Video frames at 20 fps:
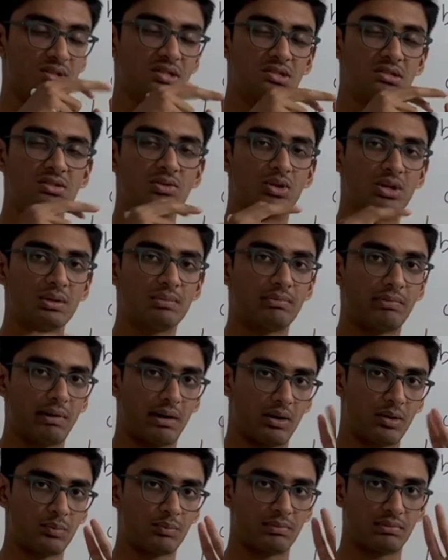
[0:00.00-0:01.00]
is the only
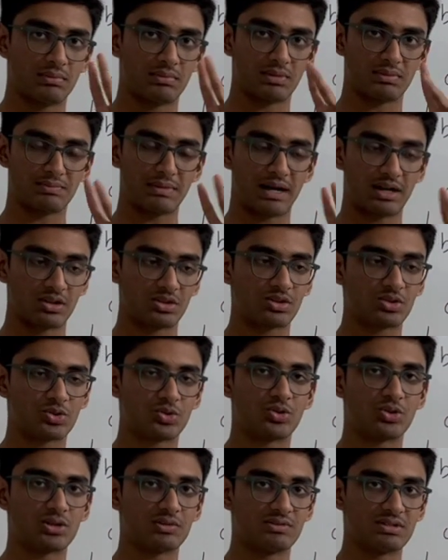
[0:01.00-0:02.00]
part of the
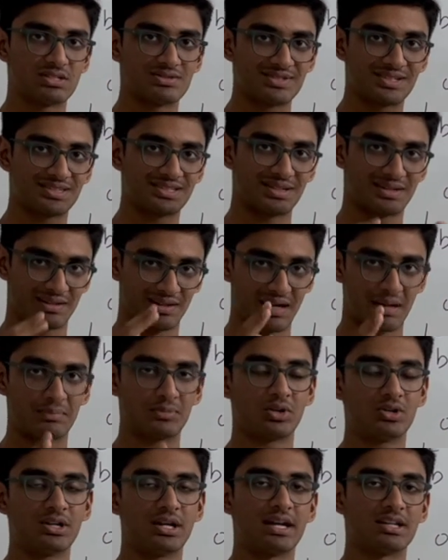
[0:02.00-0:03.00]
code which I'm
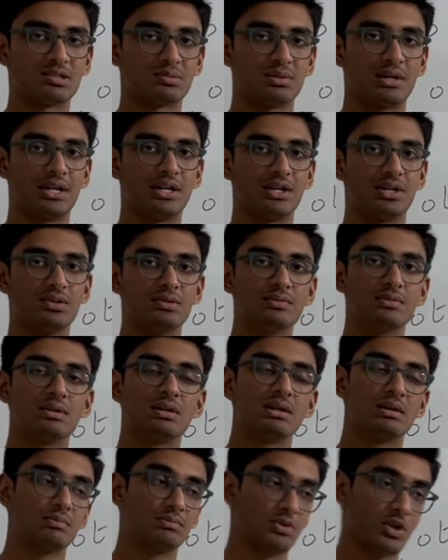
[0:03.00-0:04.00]
going to explain to you
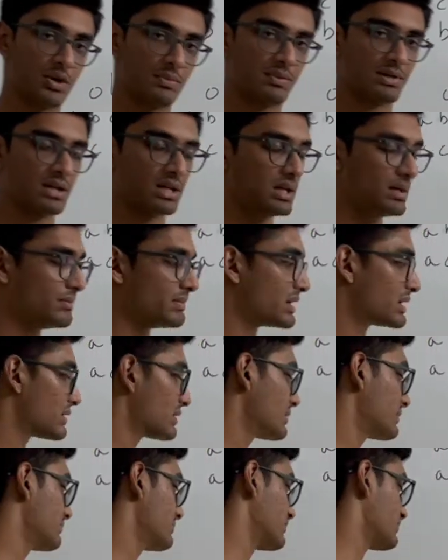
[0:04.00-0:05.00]
properly. But
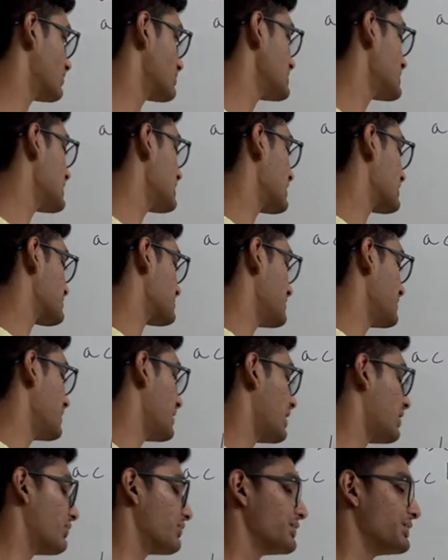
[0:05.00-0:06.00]
before that, I'll explain to you
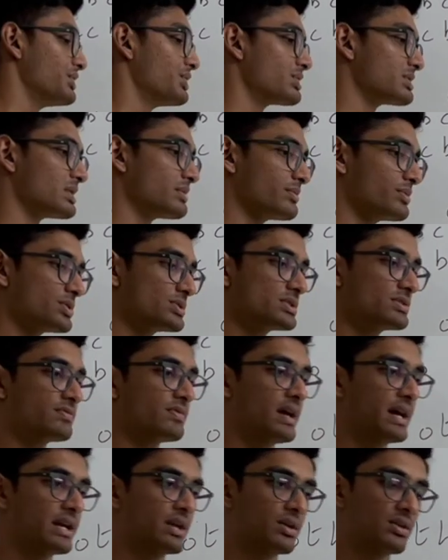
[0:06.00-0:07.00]
how you are supposed to
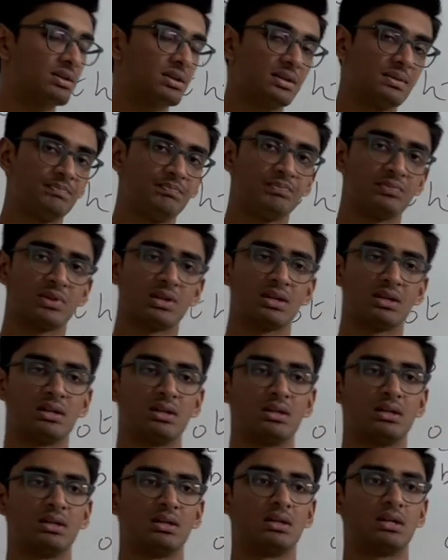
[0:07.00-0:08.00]
find out
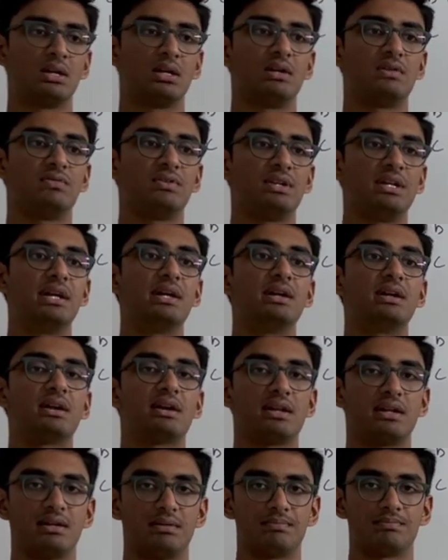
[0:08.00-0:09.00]
if you need a
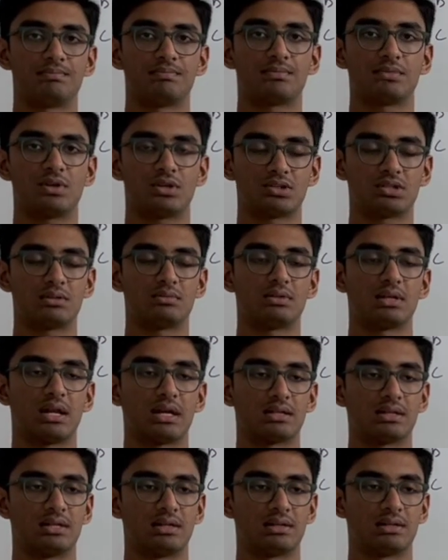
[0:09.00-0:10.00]
tree or something like
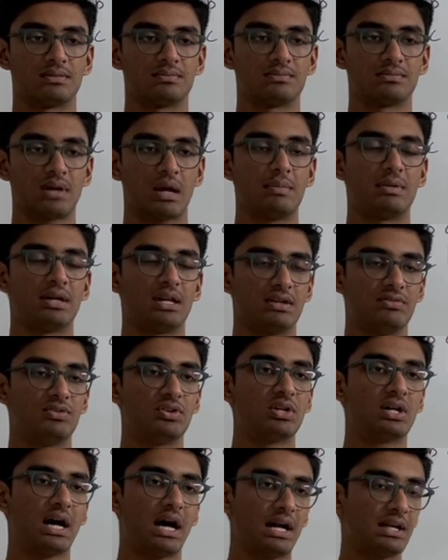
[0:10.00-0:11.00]
that. If you
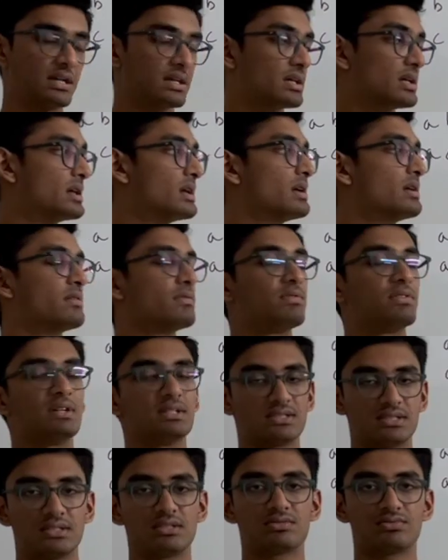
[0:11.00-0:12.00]
can't, first
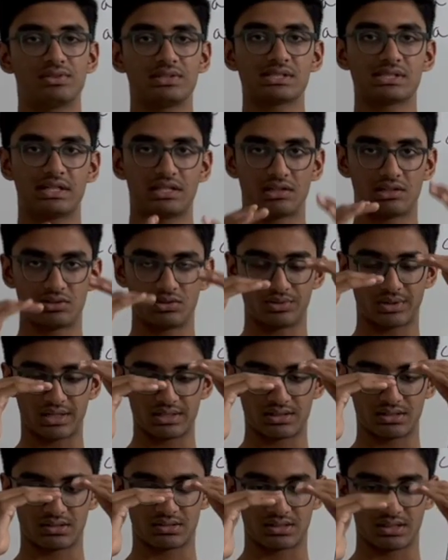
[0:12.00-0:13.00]
things first, let's look at
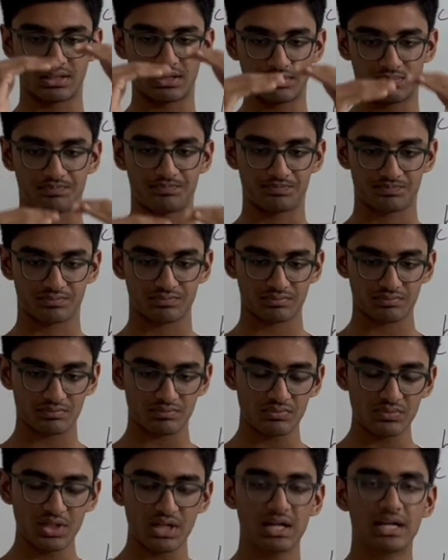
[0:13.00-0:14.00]
this thing
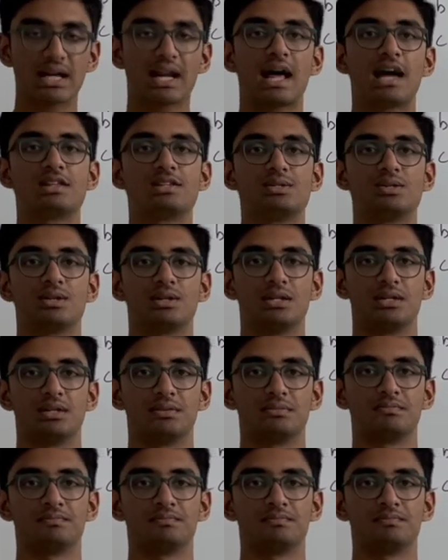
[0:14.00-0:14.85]
gradually.